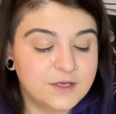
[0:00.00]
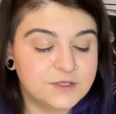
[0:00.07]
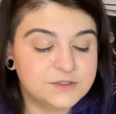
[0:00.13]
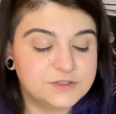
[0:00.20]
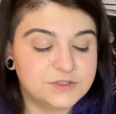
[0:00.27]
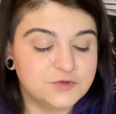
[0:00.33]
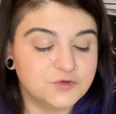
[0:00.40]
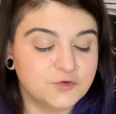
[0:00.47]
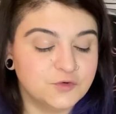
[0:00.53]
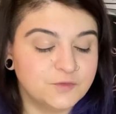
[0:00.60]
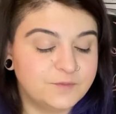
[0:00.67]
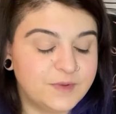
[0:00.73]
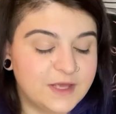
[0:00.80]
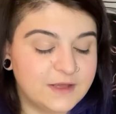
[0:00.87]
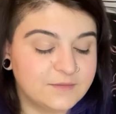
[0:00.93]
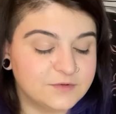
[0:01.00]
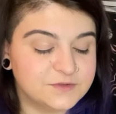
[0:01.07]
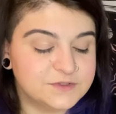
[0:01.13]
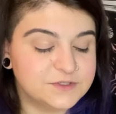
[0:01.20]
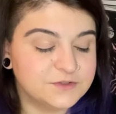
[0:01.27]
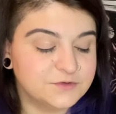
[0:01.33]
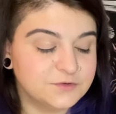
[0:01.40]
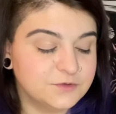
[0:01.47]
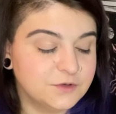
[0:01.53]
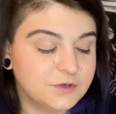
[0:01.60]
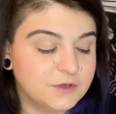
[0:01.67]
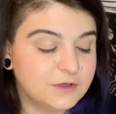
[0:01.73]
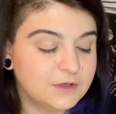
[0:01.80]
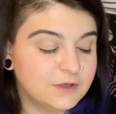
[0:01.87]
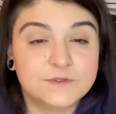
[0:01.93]
to be able to
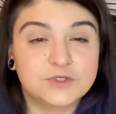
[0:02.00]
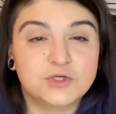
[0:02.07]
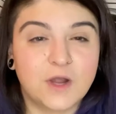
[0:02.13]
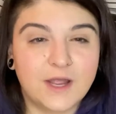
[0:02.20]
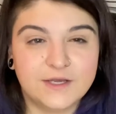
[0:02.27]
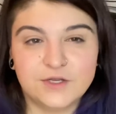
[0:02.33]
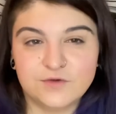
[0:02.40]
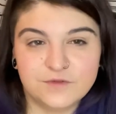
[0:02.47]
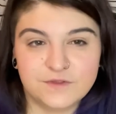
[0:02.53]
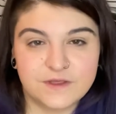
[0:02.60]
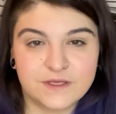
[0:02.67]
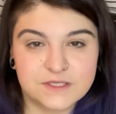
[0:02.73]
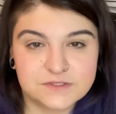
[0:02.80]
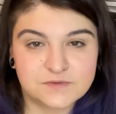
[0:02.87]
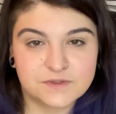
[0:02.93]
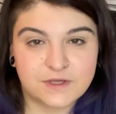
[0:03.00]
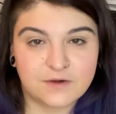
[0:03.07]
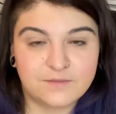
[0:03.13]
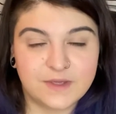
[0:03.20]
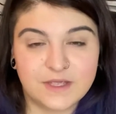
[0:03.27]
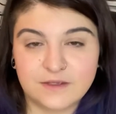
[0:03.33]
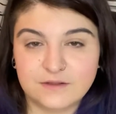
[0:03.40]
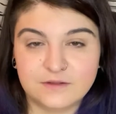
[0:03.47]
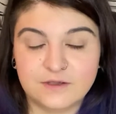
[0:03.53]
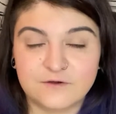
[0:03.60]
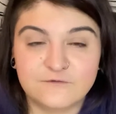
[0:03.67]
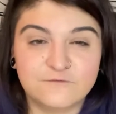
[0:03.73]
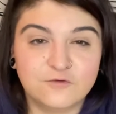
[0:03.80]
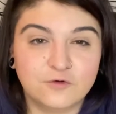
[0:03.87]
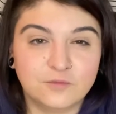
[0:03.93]
try new things without making like a
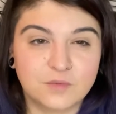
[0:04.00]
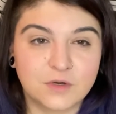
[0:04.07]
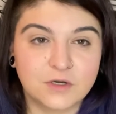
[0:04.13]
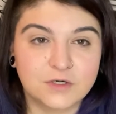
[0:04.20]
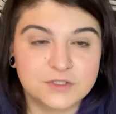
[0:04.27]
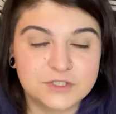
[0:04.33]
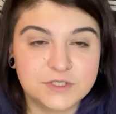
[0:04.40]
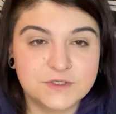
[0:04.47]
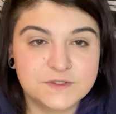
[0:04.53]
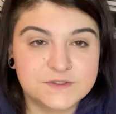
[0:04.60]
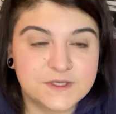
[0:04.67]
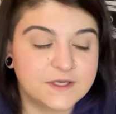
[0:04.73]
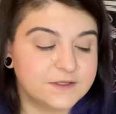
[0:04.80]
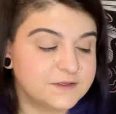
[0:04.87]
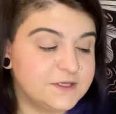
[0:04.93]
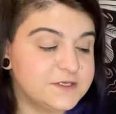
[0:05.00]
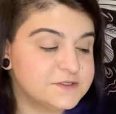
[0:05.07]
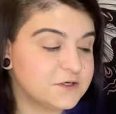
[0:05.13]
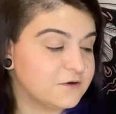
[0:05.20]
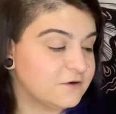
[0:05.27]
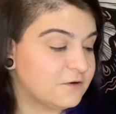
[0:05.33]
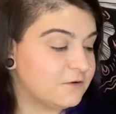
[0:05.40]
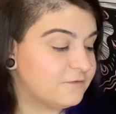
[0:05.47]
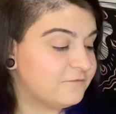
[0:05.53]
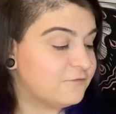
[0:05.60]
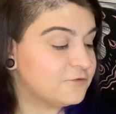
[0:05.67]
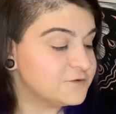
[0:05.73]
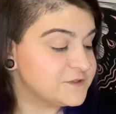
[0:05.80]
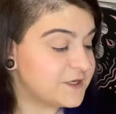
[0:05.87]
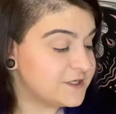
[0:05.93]
full purchase. And these are
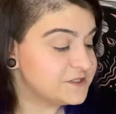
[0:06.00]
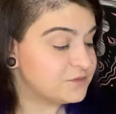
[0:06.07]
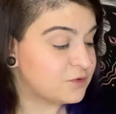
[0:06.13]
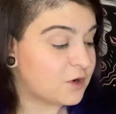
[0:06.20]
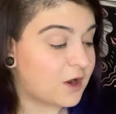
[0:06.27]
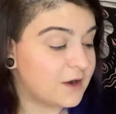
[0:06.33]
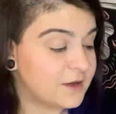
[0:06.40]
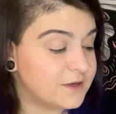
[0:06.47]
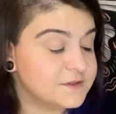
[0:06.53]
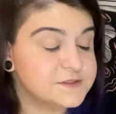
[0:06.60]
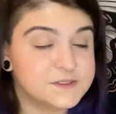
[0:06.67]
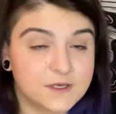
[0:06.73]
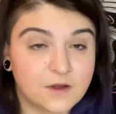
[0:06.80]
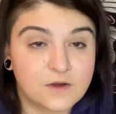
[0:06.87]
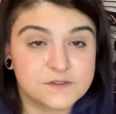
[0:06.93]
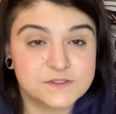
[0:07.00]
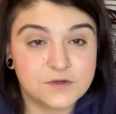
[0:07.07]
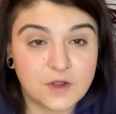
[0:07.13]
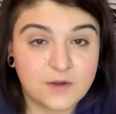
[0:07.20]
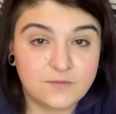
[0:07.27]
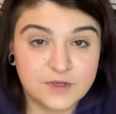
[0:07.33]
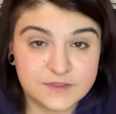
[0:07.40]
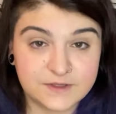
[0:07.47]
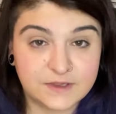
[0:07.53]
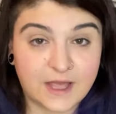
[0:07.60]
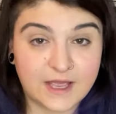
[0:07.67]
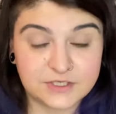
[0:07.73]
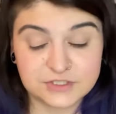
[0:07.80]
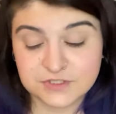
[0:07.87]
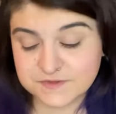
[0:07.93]
full-size products that also come with the
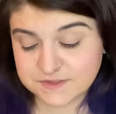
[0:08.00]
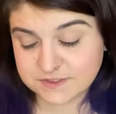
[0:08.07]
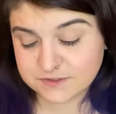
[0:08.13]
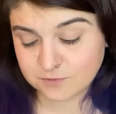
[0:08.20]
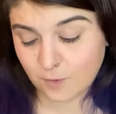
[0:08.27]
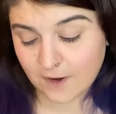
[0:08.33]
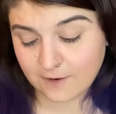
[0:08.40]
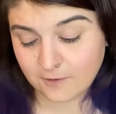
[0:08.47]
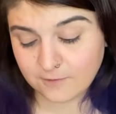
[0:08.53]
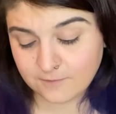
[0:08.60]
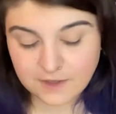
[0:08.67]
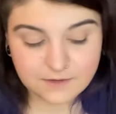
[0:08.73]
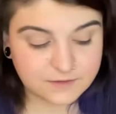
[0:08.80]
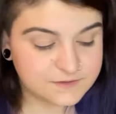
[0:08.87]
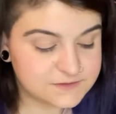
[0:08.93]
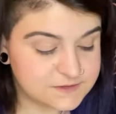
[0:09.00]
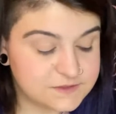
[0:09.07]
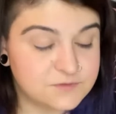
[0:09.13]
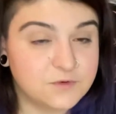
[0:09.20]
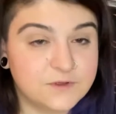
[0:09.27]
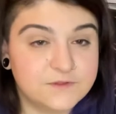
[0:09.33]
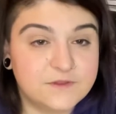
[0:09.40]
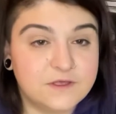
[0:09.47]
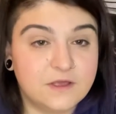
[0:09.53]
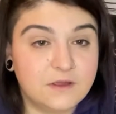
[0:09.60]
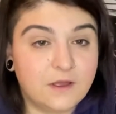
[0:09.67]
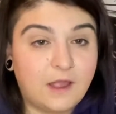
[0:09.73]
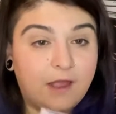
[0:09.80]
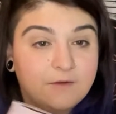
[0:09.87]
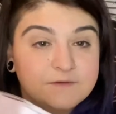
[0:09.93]
lashes as well. This is what the
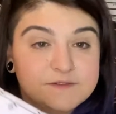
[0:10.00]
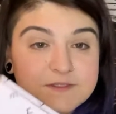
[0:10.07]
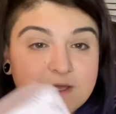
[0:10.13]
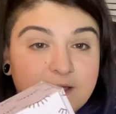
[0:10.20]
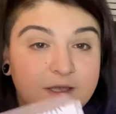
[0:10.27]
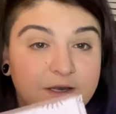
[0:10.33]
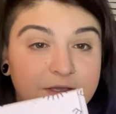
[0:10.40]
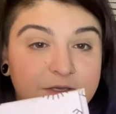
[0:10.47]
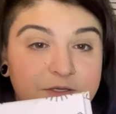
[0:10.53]
outside